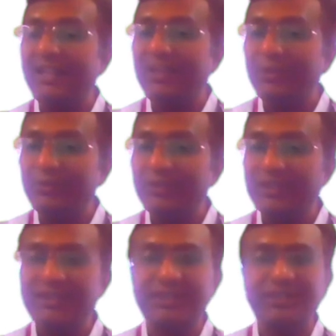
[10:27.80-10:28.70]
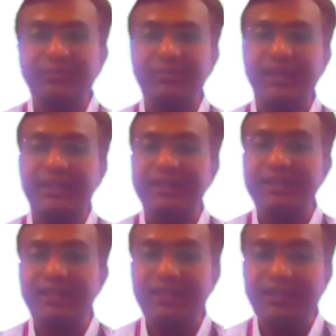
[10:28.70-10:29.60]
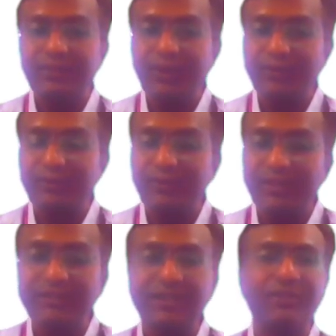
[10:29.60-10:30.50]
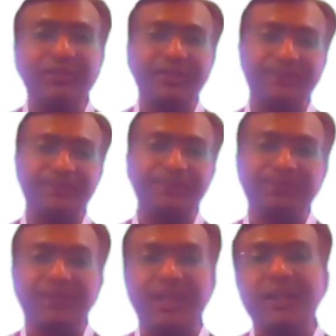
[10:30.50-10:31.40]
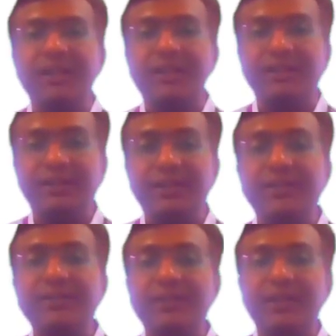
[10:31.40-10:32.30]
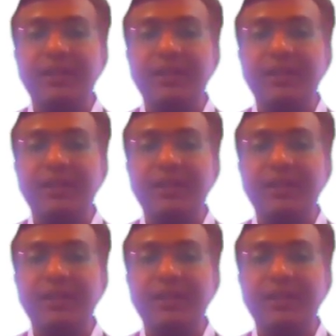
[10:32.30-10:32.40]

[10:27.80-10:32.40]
leaves the system, that is the heat loss to the surrounding. This